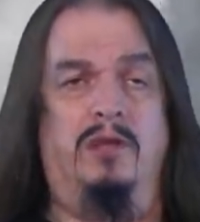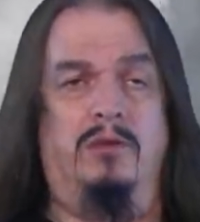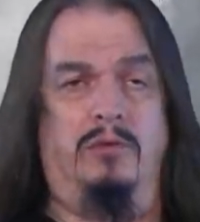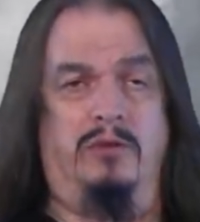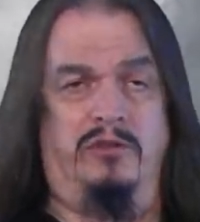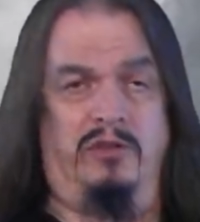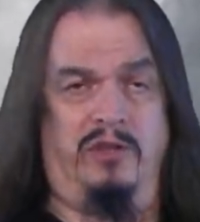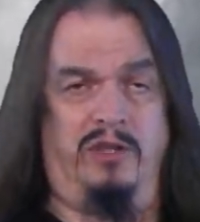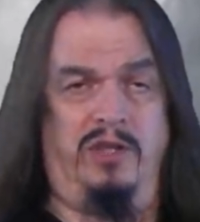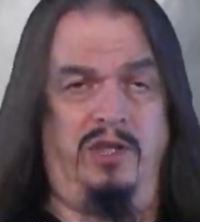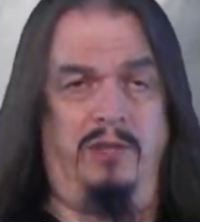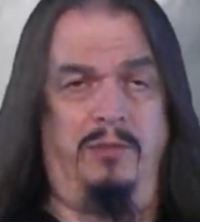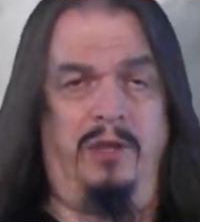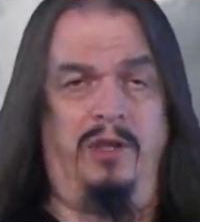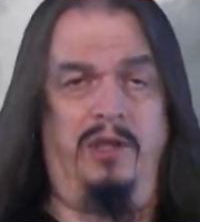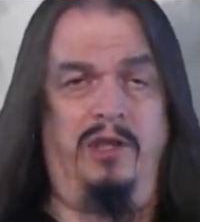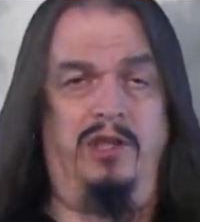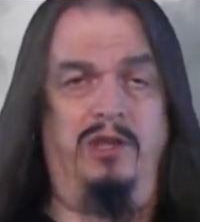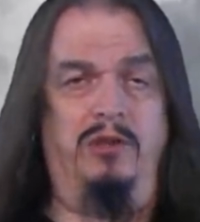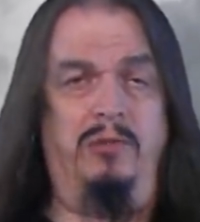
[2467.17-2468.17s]
We're talking
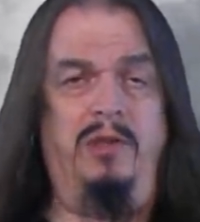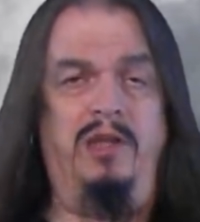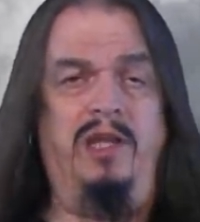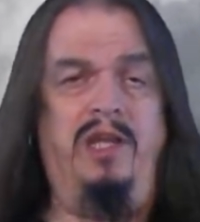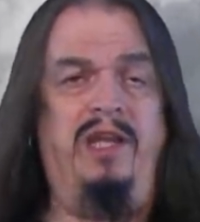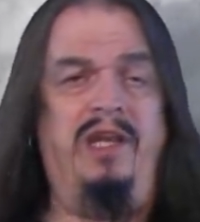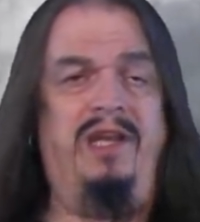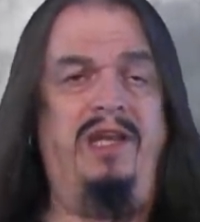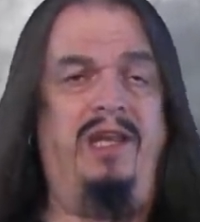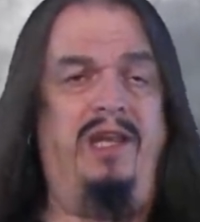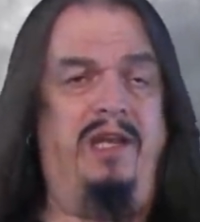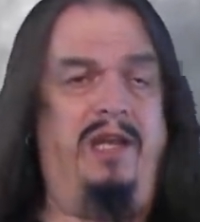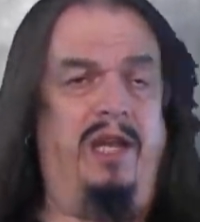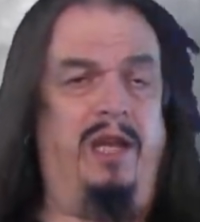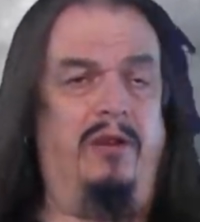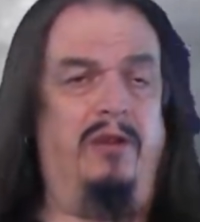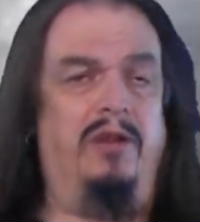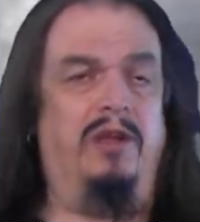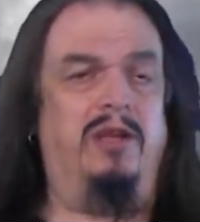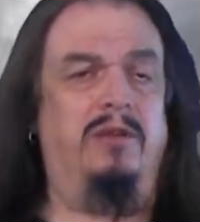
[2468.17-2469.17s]
about accumulating
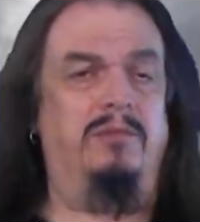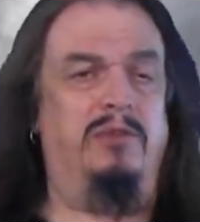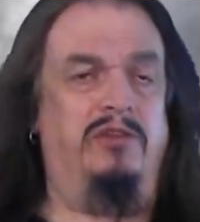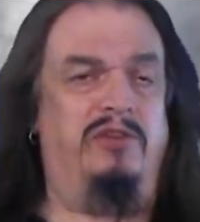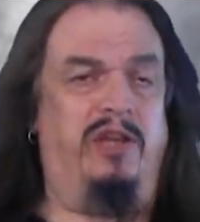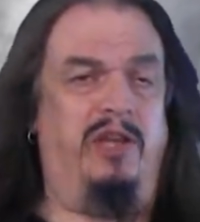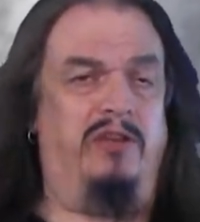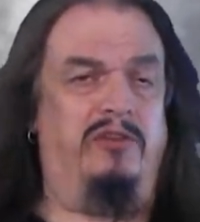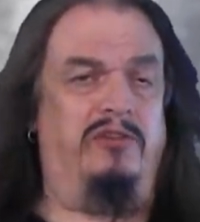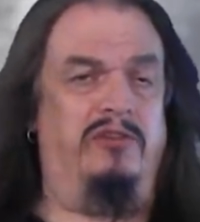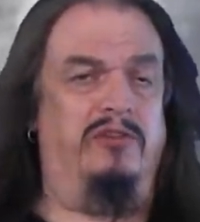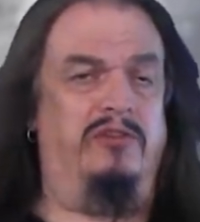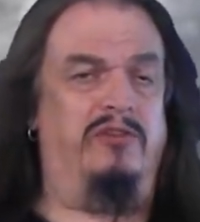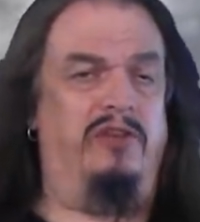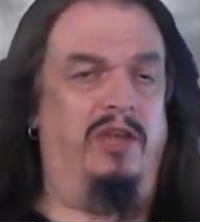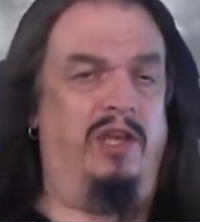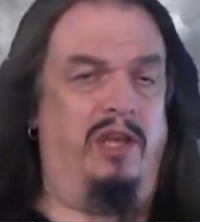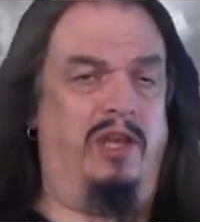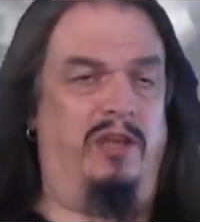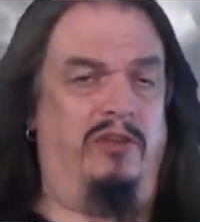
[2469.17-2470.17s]
inherited mutations
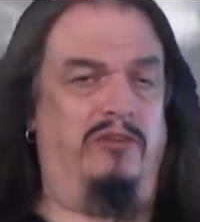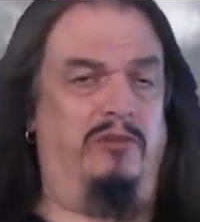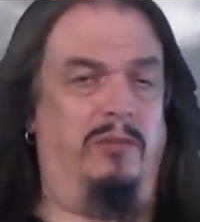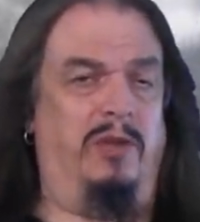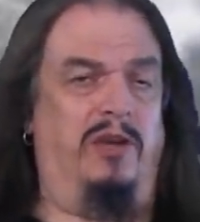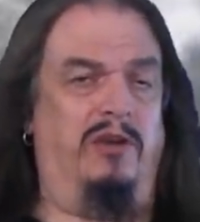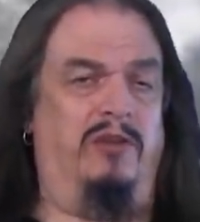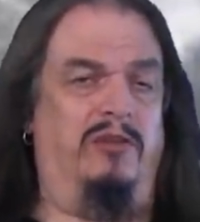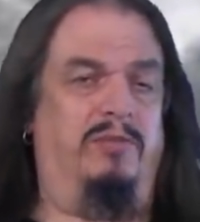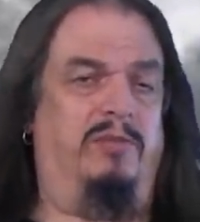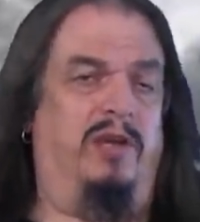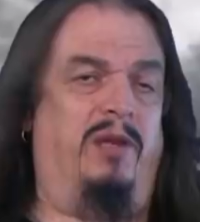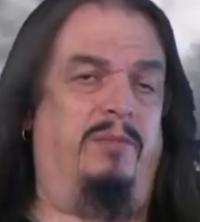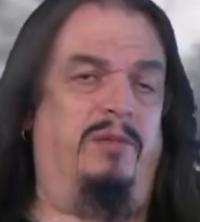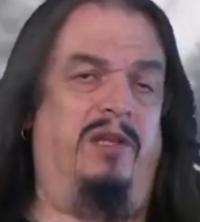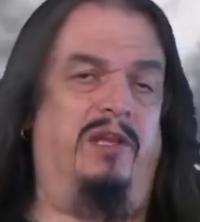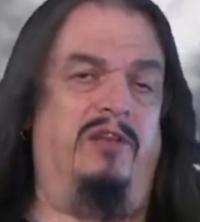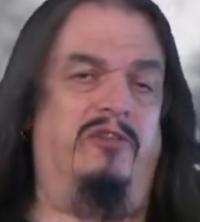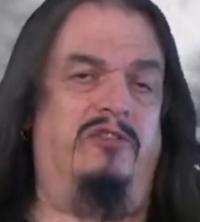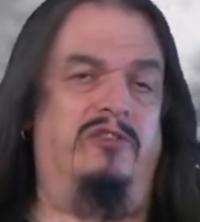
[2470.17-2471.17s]
as a matter of
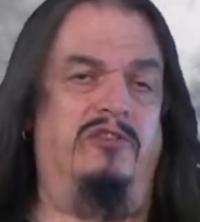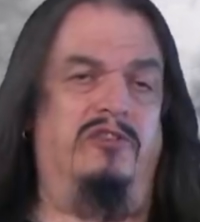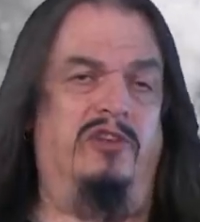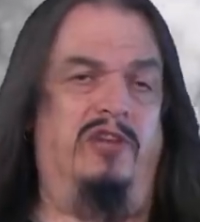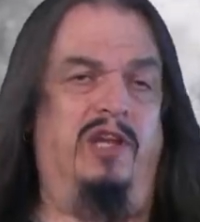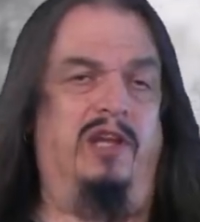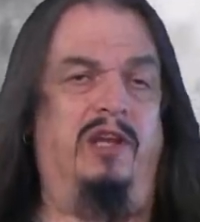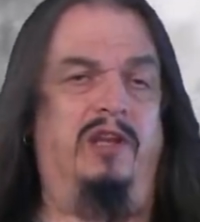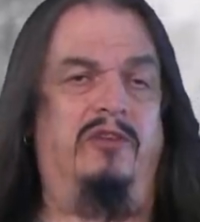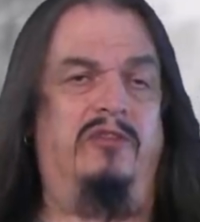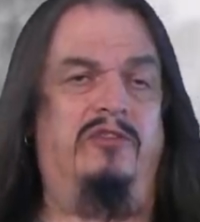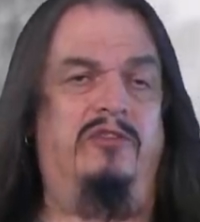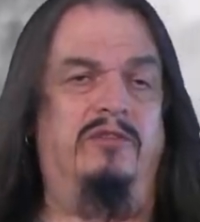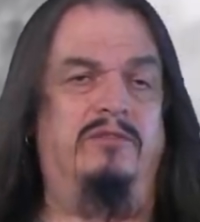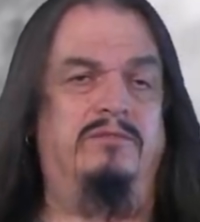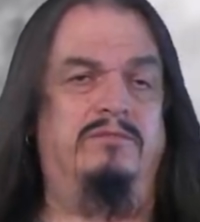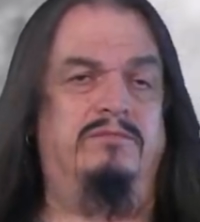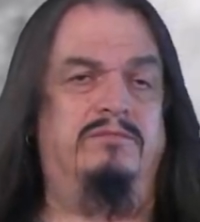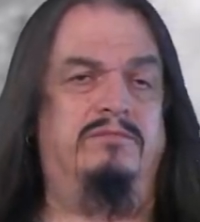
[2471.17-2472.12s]
population genetics.